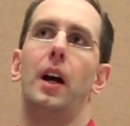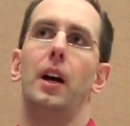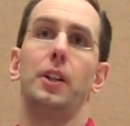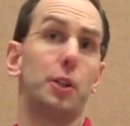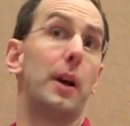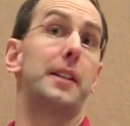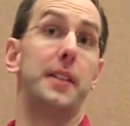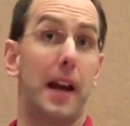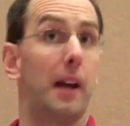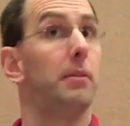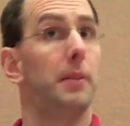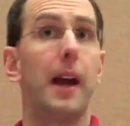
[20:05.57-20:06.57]
Correct.
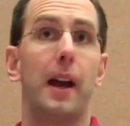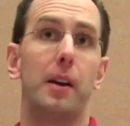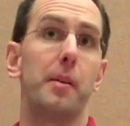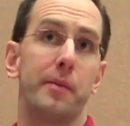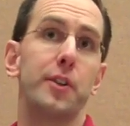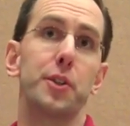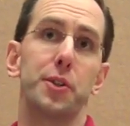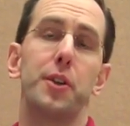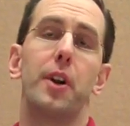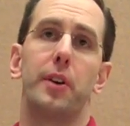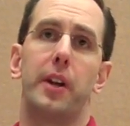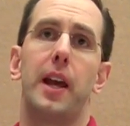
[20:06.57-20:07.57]
Yeah. I mean, Visual
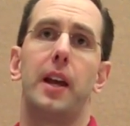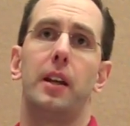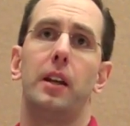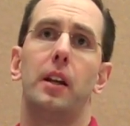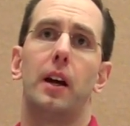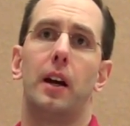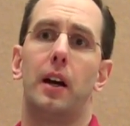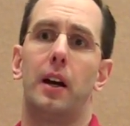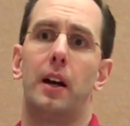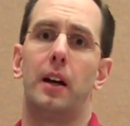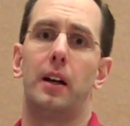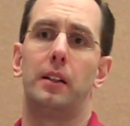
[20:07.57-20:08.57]
Studio today,
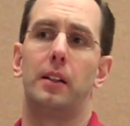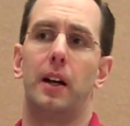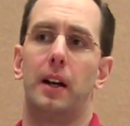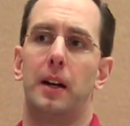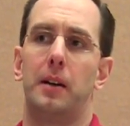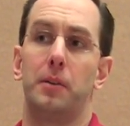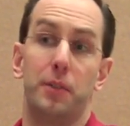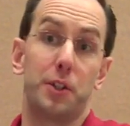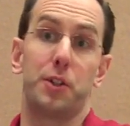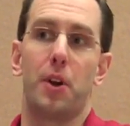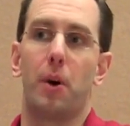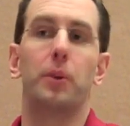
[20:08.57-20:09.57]
or Visual
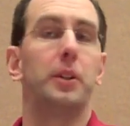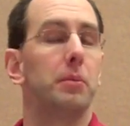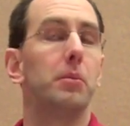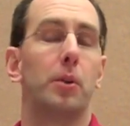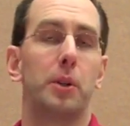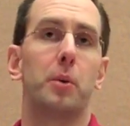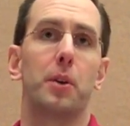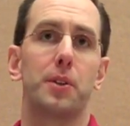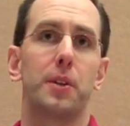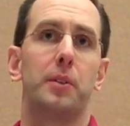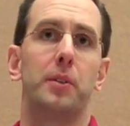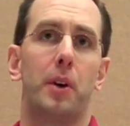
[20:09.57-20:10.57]
Studio only works
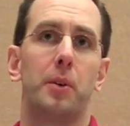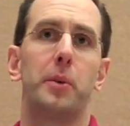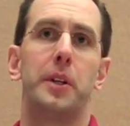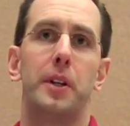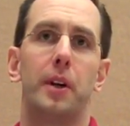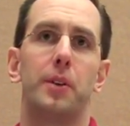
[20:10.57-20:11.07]
on Windows.